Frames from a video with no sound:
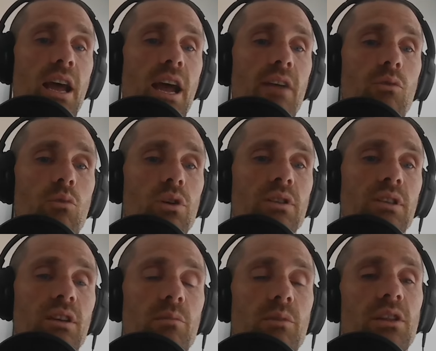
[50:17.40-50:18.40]
everyone's
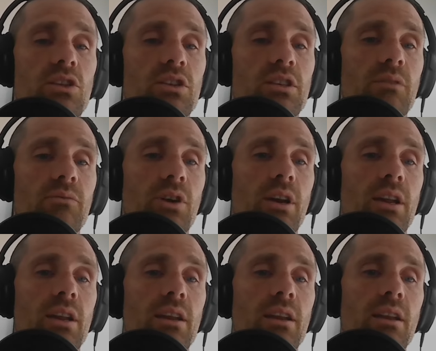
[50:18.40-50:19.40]
going to be a little different
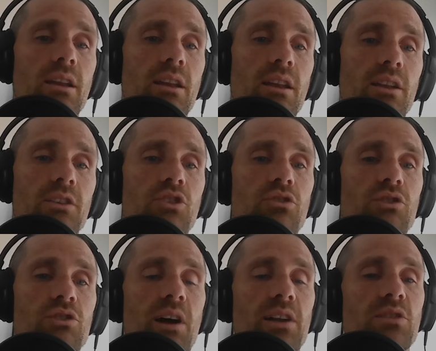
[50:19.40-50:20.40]
and it's your
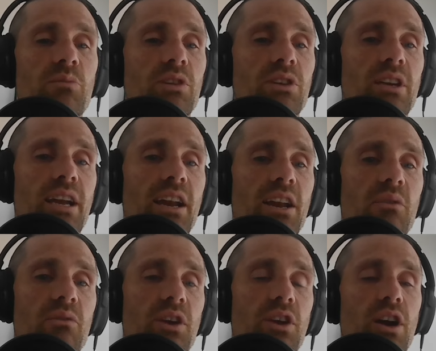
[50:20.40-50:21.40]
responsibility kind of to
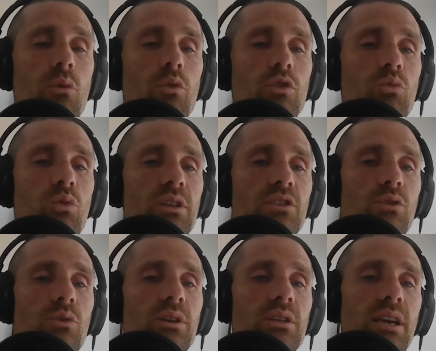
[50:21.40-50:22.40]
figure out which one is
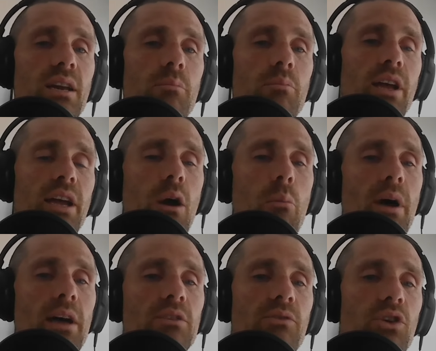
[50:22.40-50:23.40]
going to kind of play out
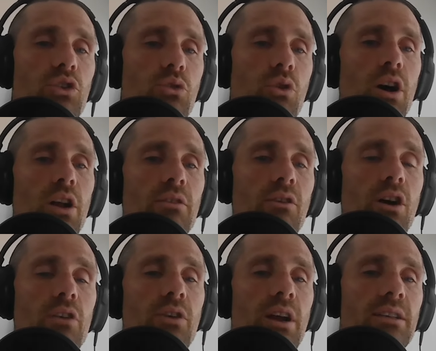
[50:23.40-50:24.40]
best for you on
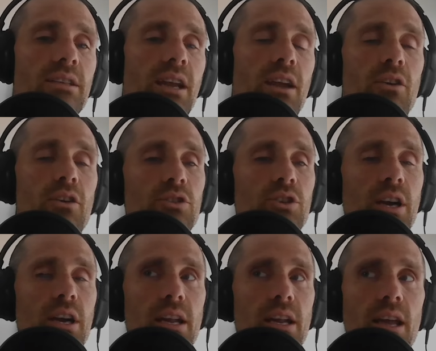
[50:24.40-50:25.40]
on race day or in
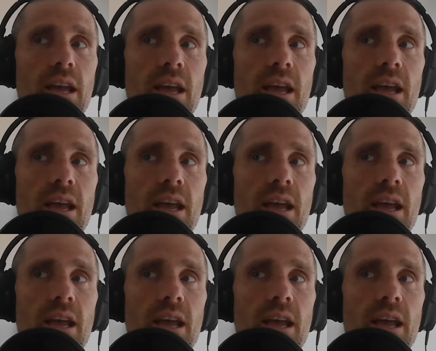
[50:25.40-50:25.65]
training